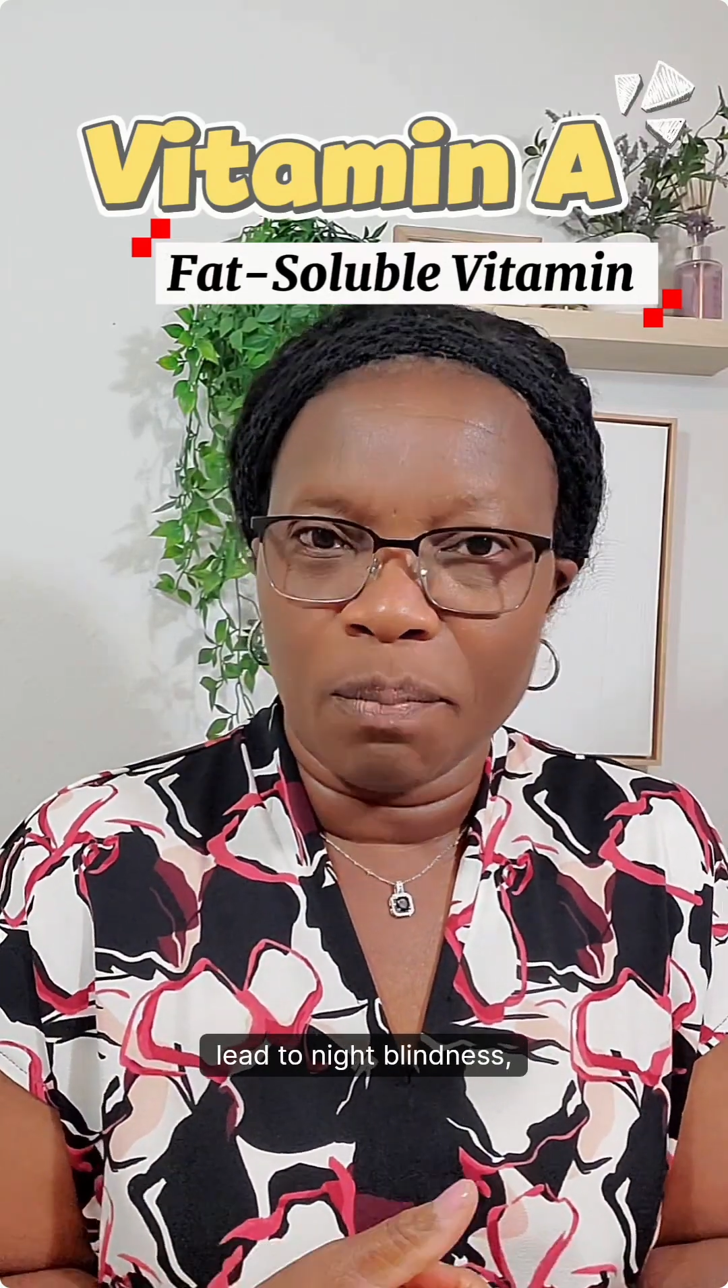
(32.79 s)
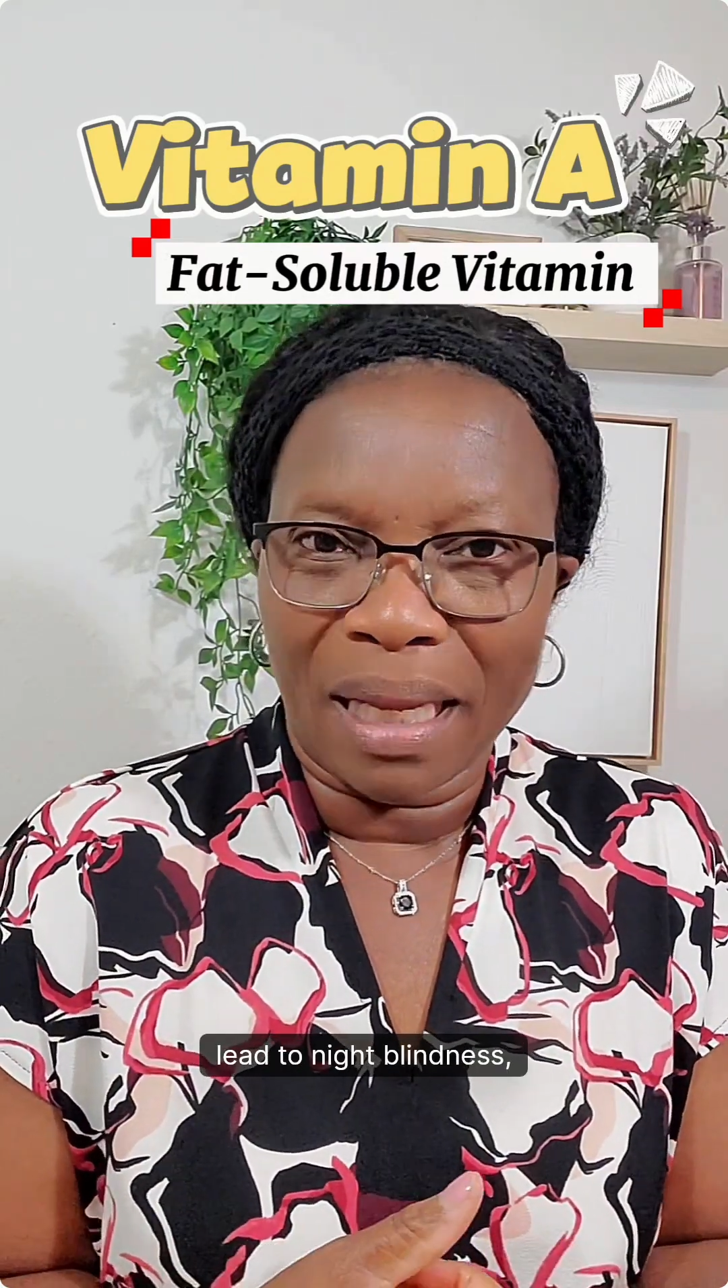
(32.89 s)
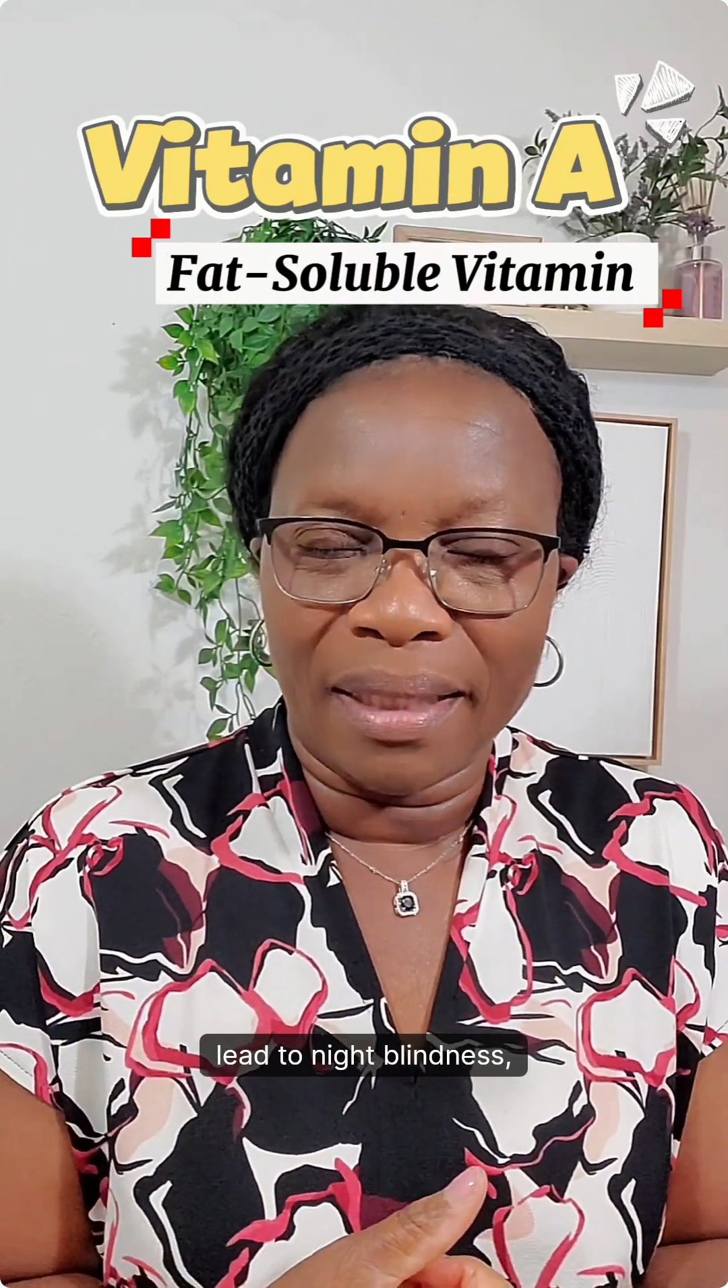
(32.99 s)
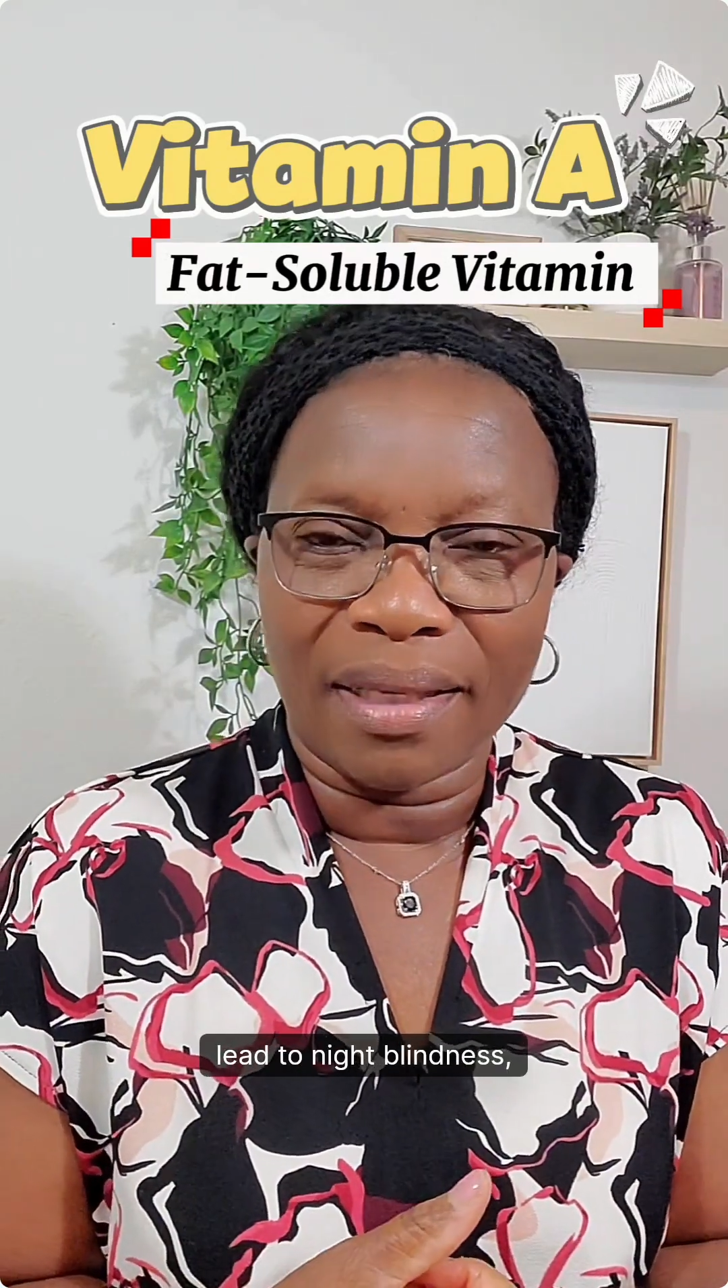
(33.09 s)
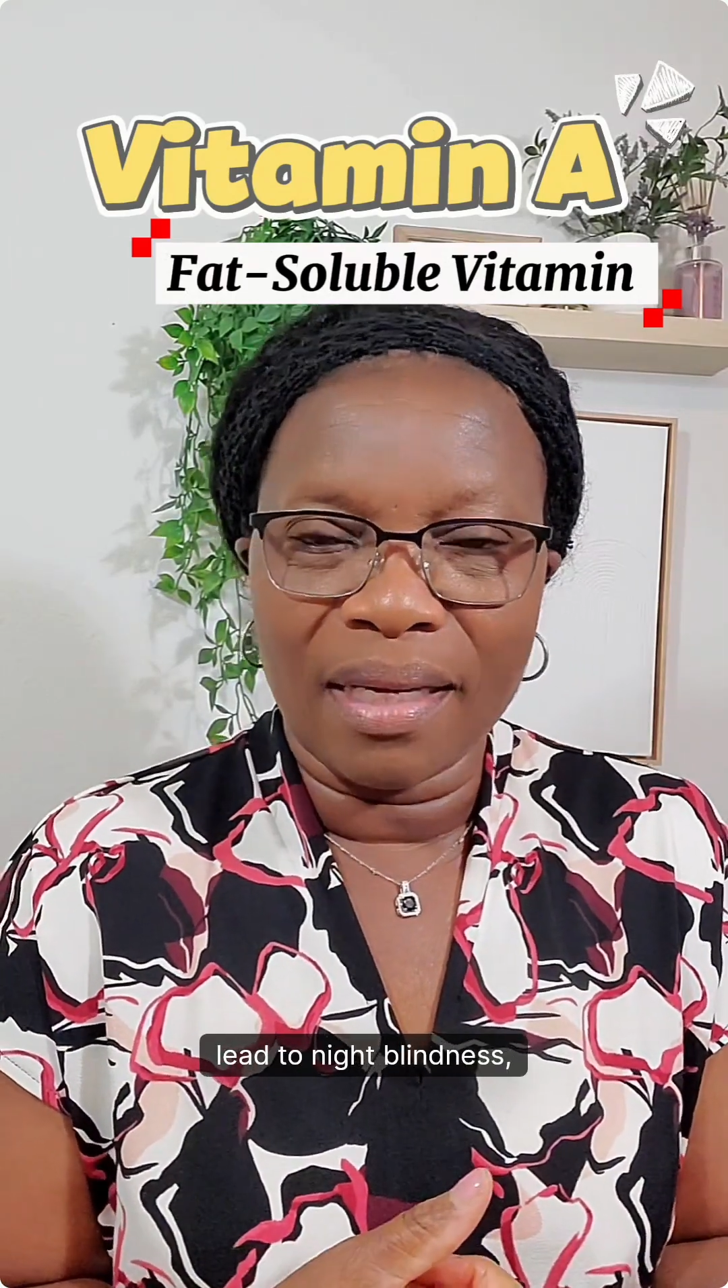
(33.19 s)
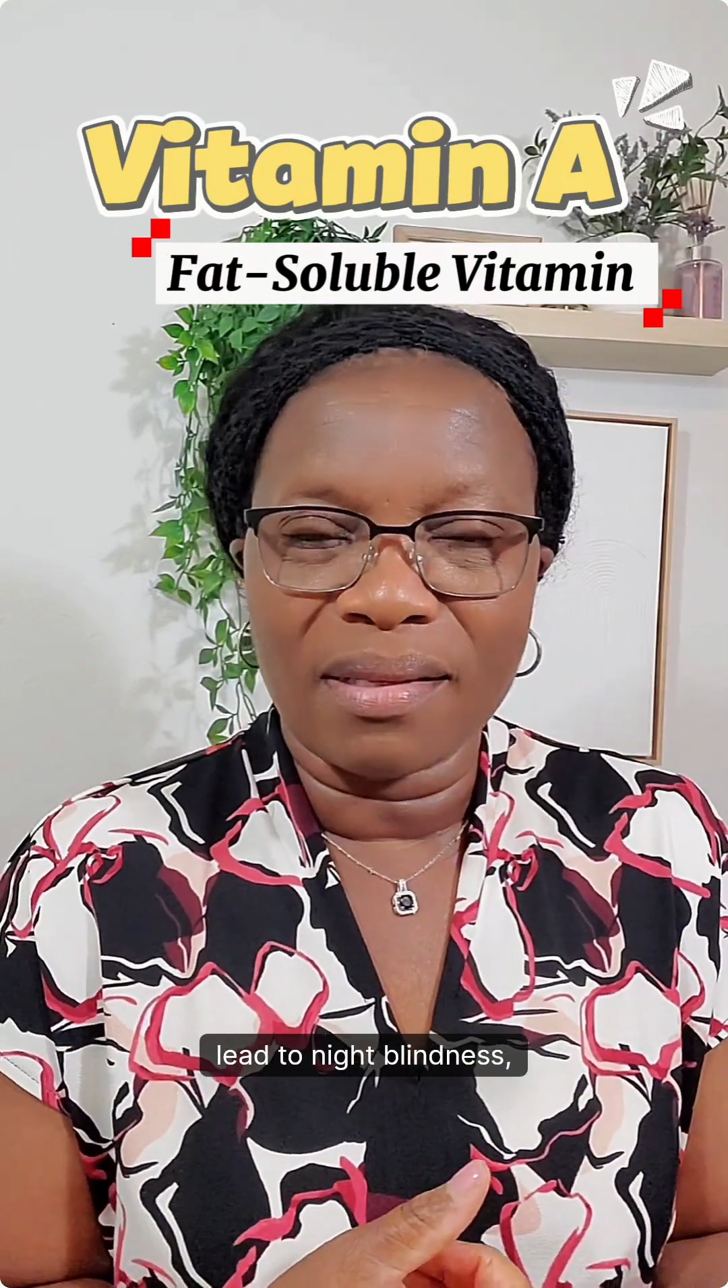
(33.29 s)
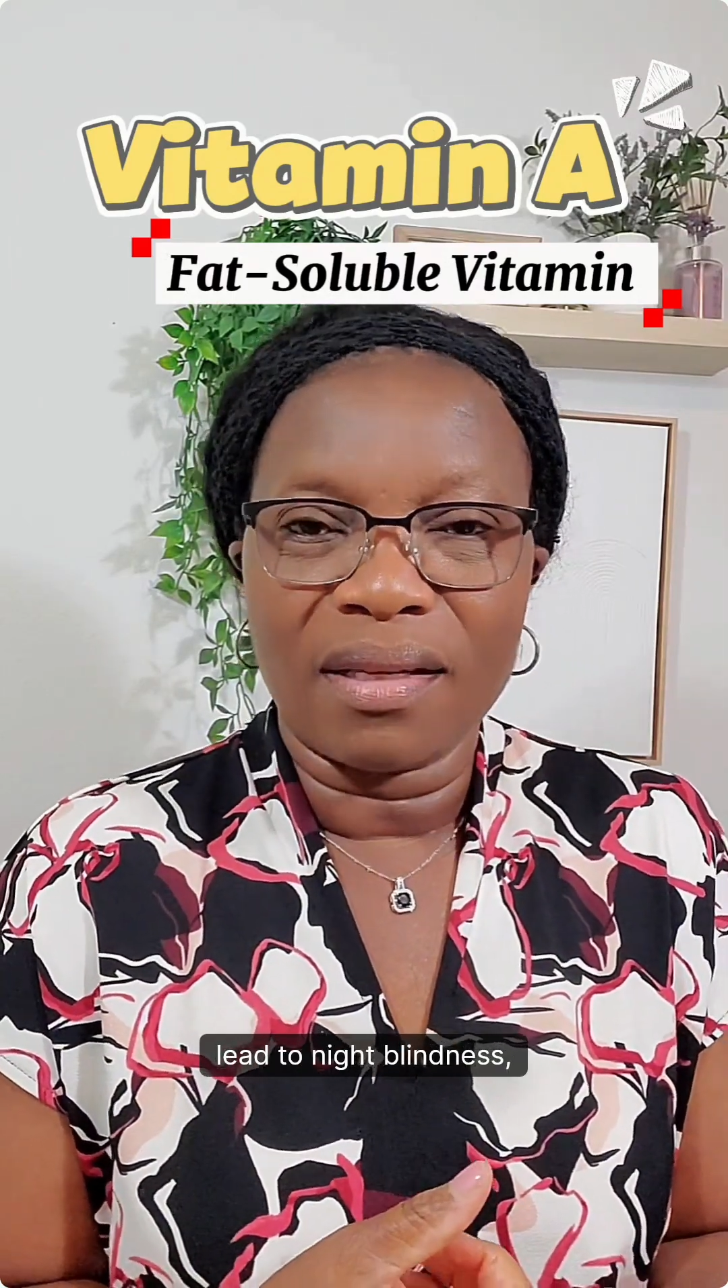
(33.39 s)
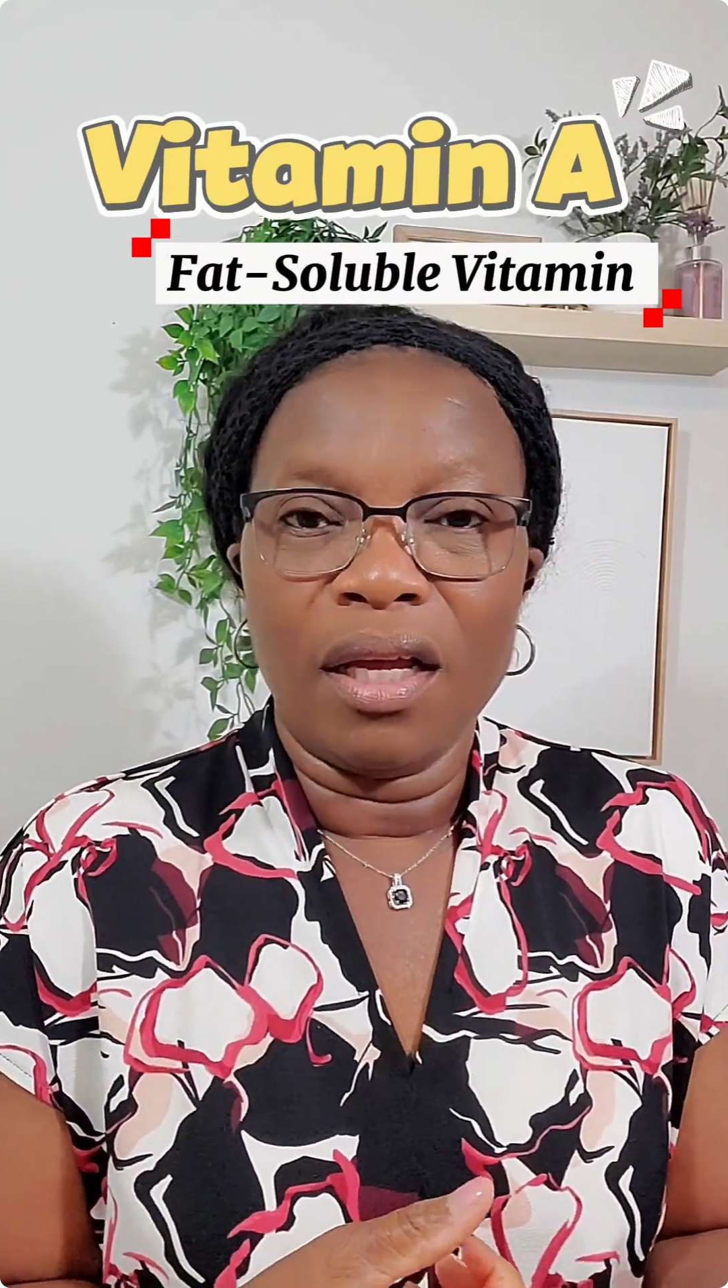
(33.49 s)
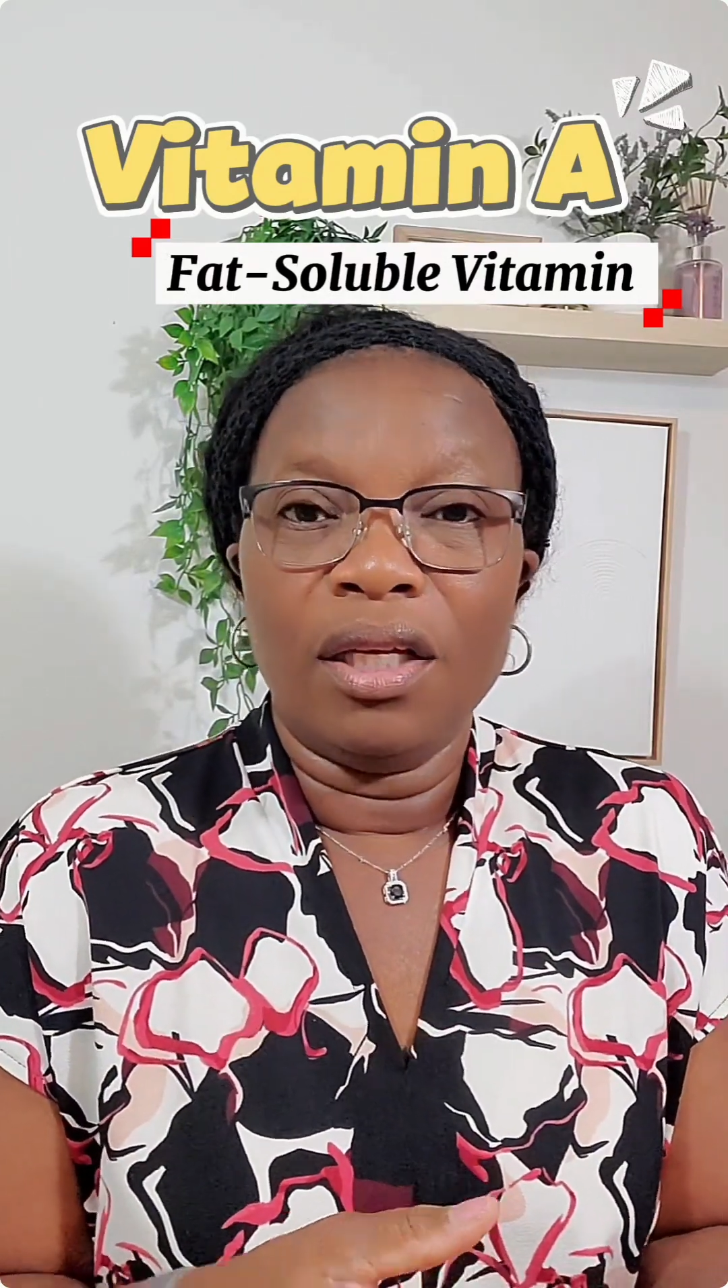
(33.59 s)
blindness,